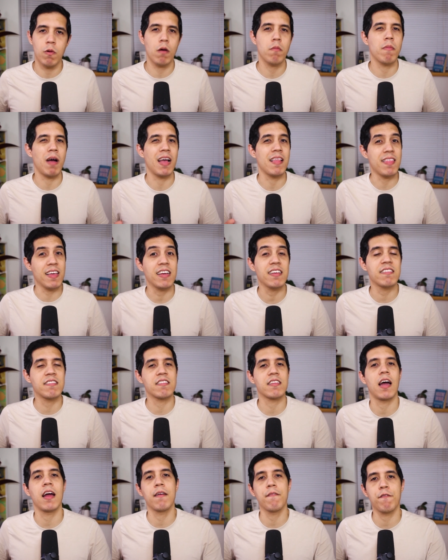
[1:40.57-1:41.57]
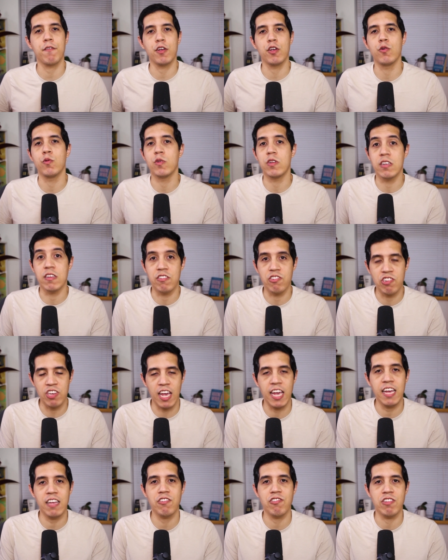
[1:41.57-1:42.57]
Well, I think it's time for you to
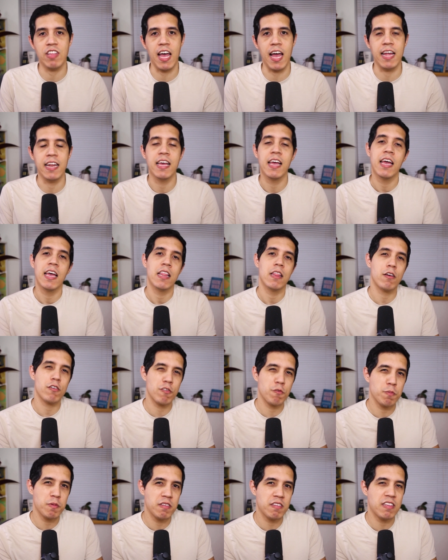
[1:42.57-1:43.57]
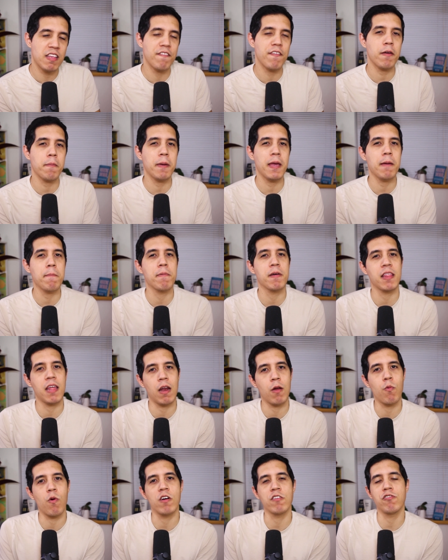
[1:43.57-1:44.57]
change that. There are specific people
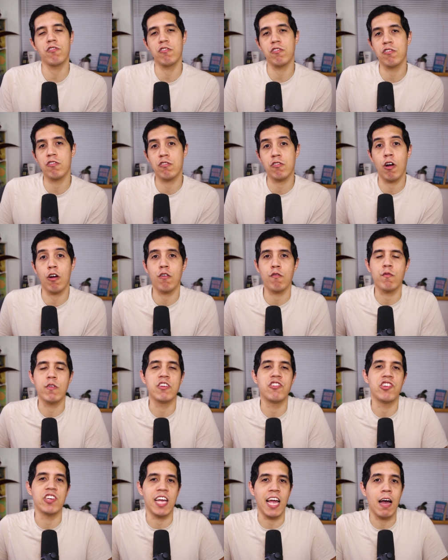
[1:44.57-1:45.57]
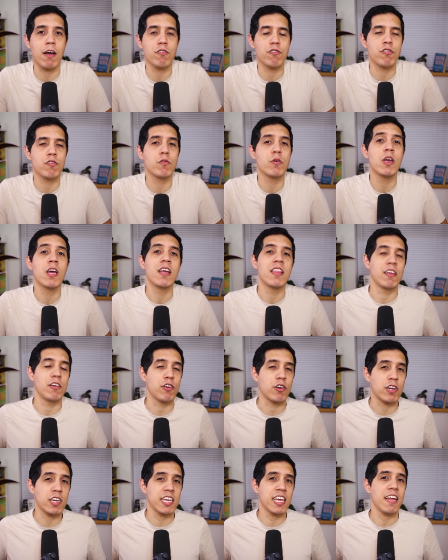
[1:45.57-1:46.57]
that I want you to start reaching out to that
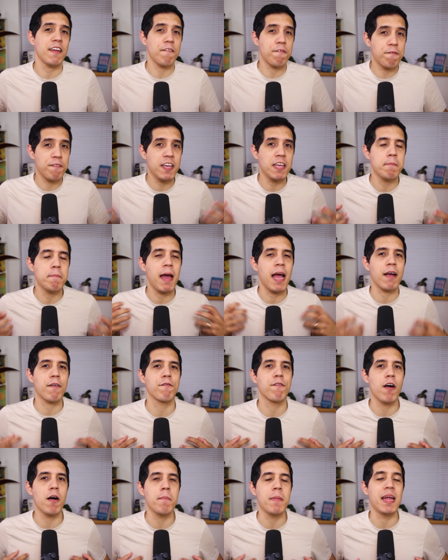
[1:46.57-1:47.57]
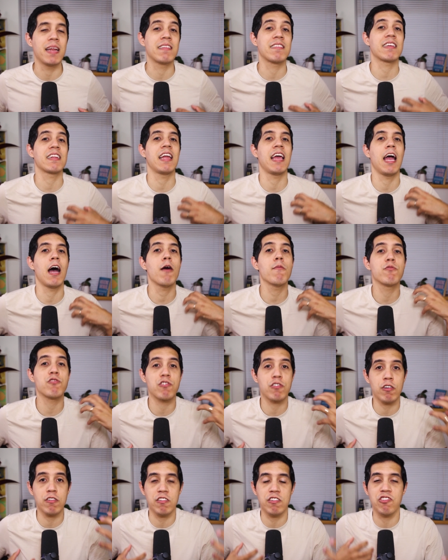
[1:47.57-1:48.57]
you're going to get feedback from, and it's going to help
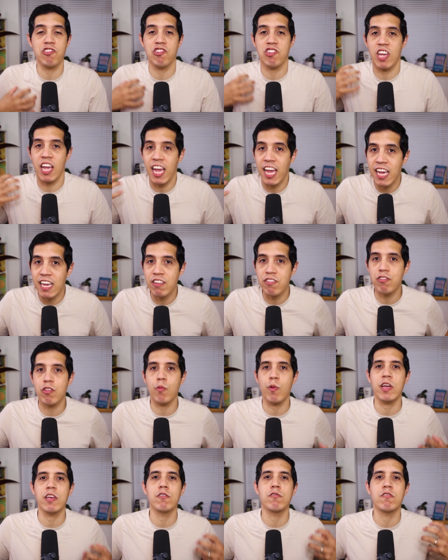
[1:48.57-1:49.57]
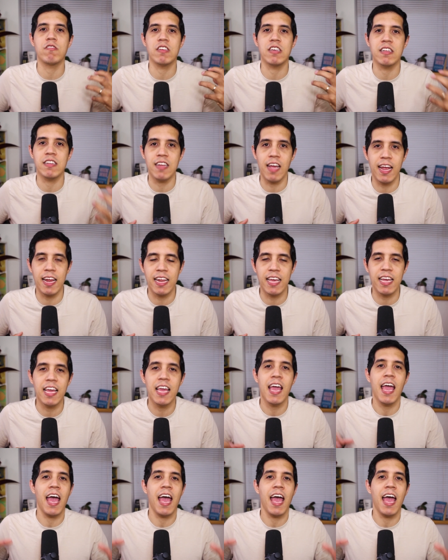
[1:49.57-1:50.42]
start to change the way you see dating